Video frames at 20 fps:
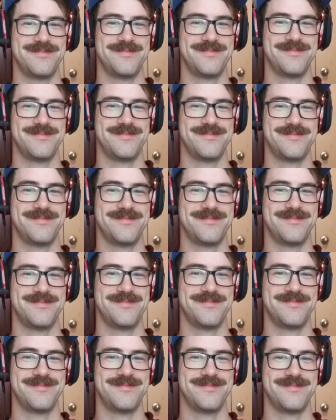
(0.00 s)

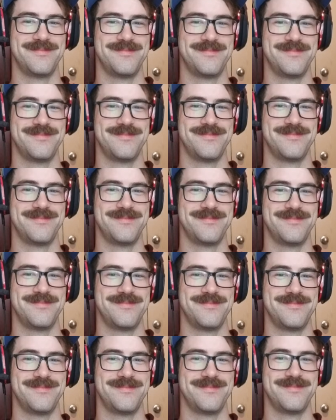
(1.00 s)

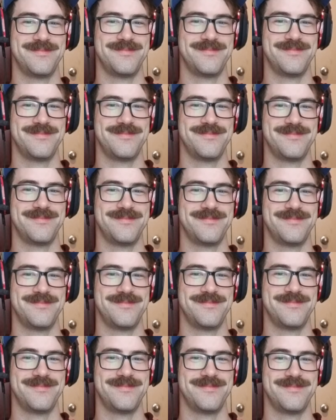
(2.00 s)

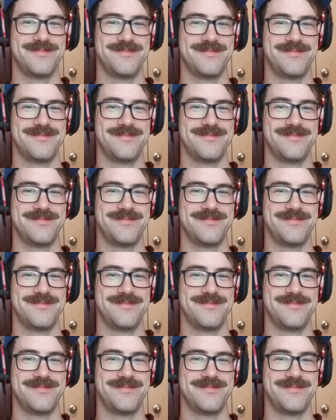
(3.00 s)
[no speech]